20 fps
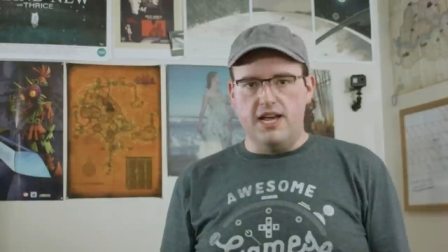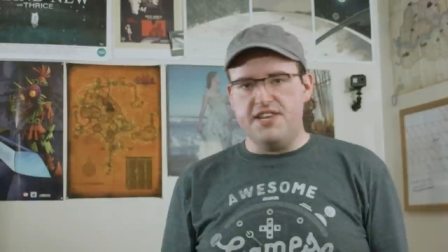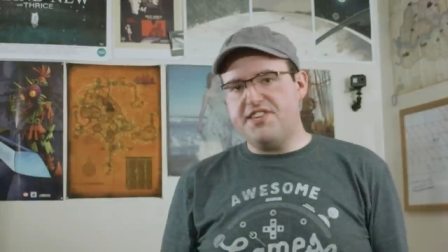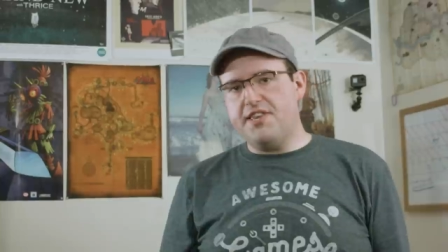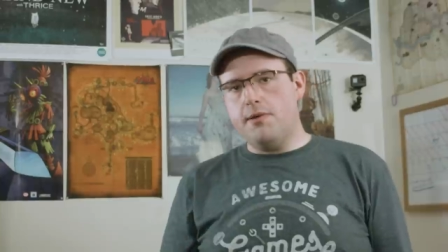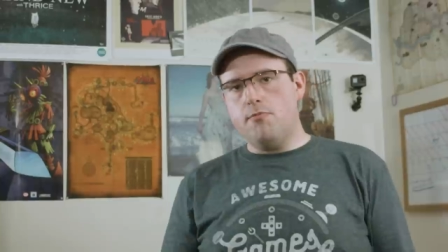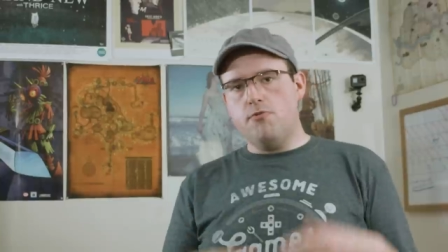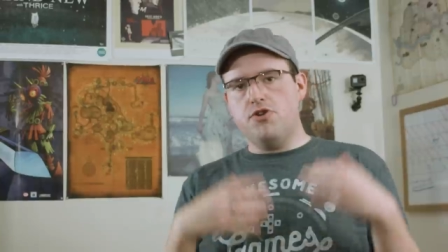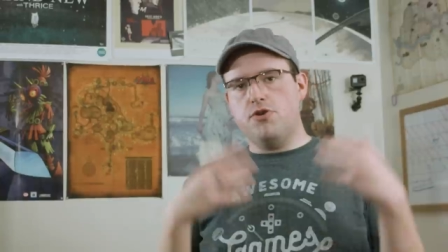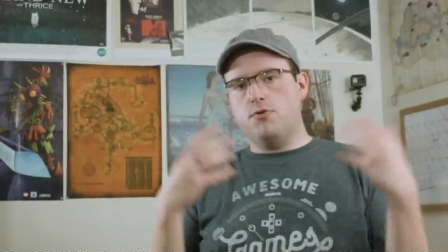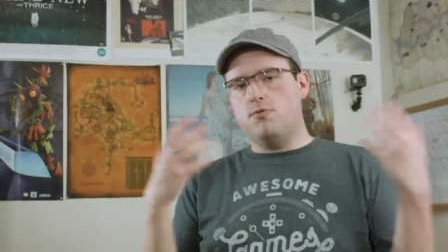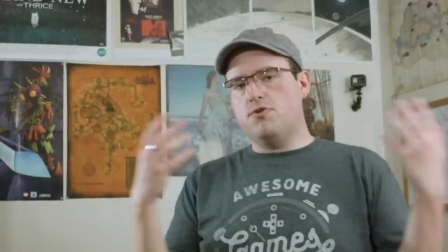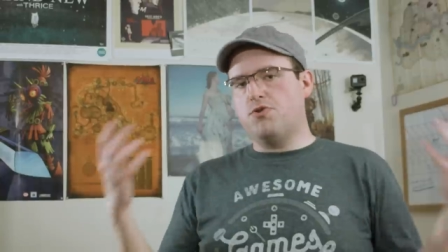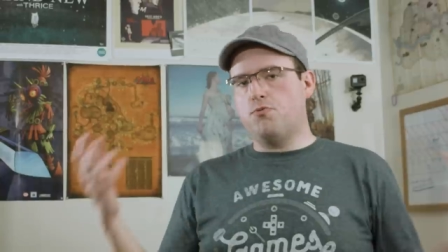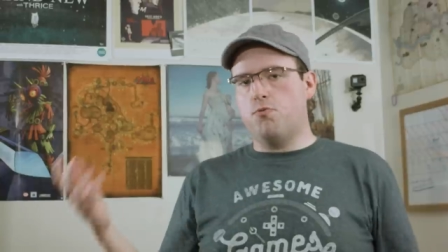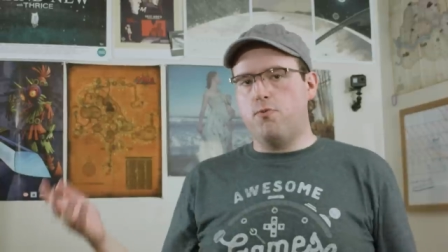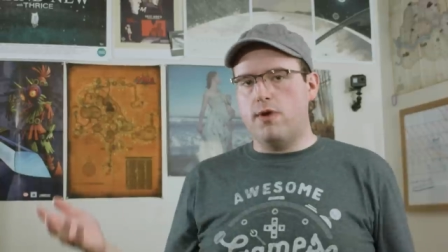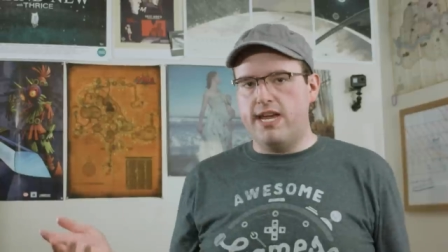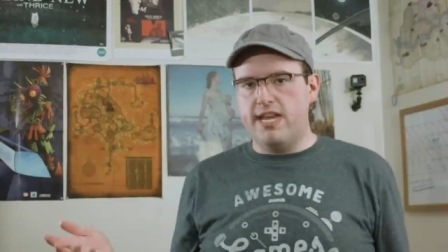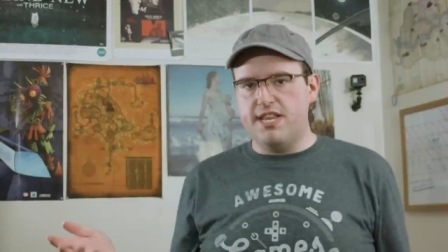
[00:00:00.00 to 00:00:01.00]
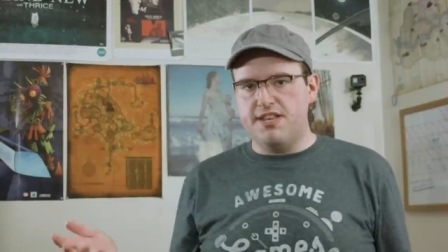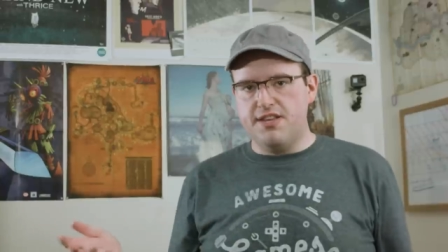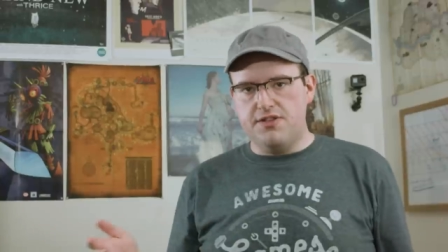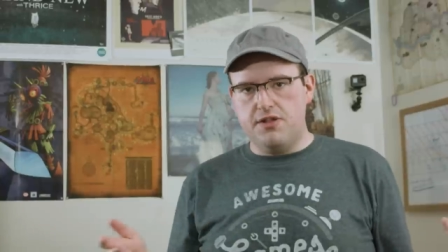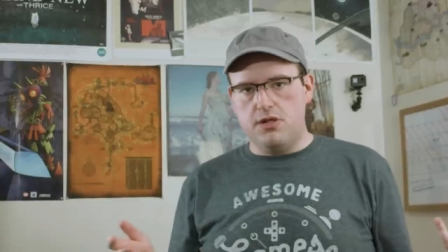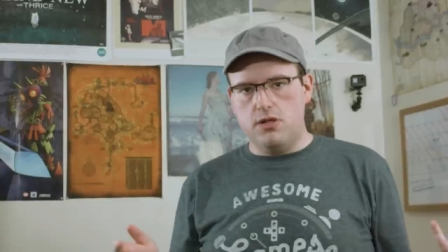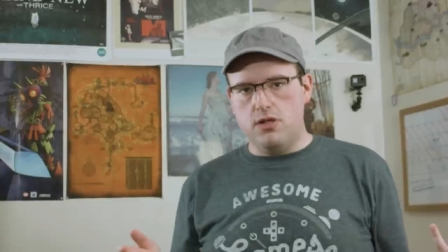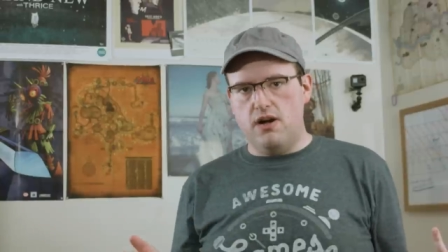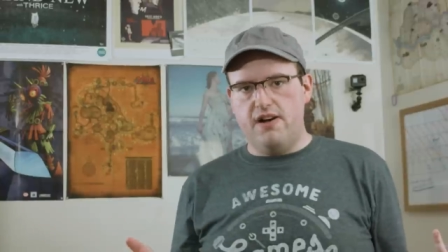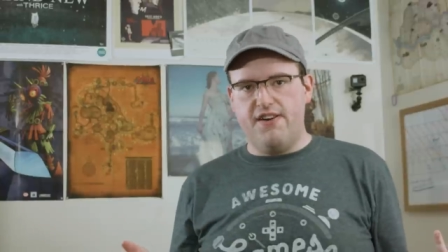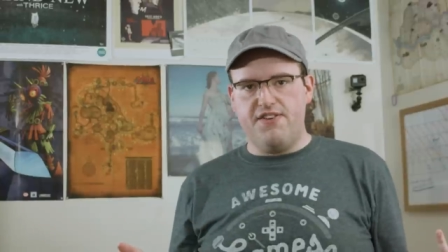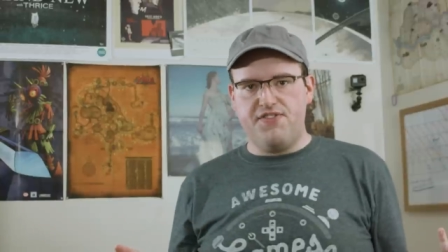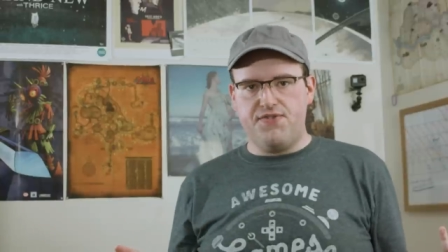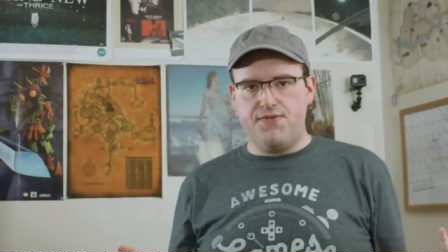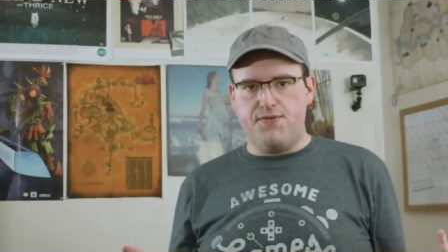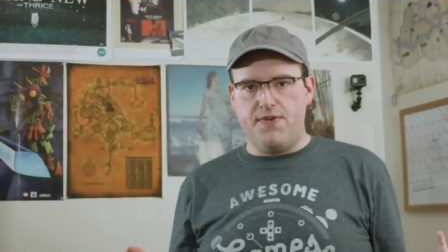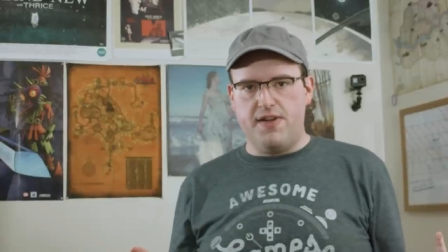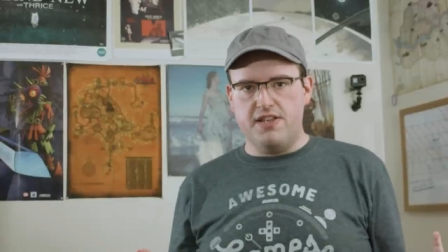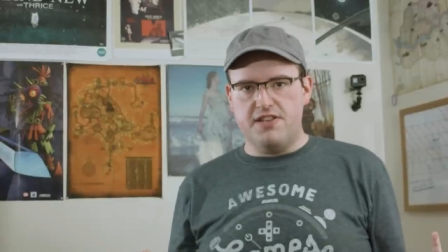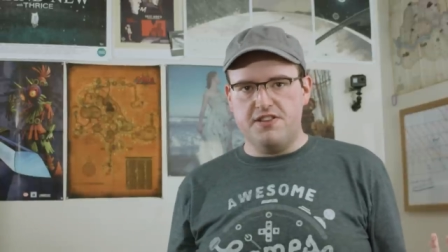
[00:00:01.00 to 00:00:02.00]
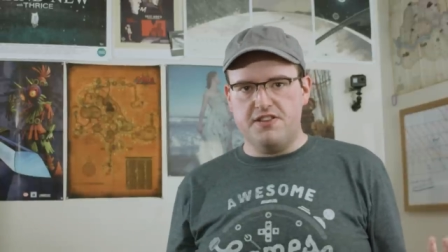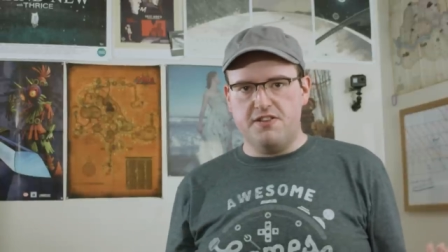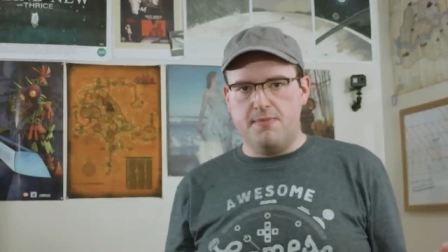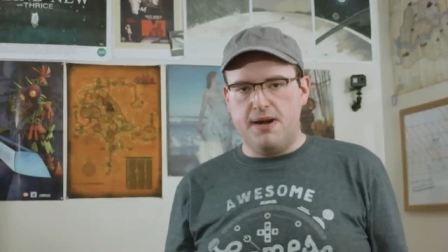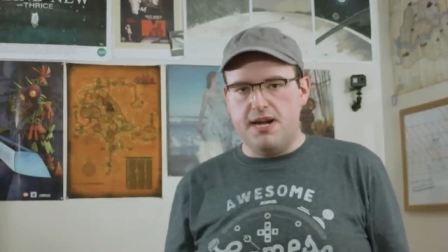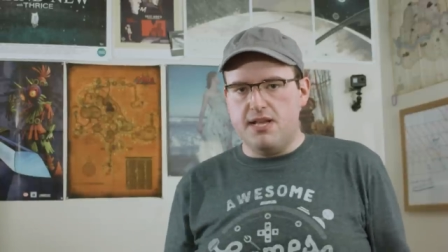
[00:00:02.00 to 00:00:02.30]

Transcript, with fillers: As someone who was weaned on the Lost fandom,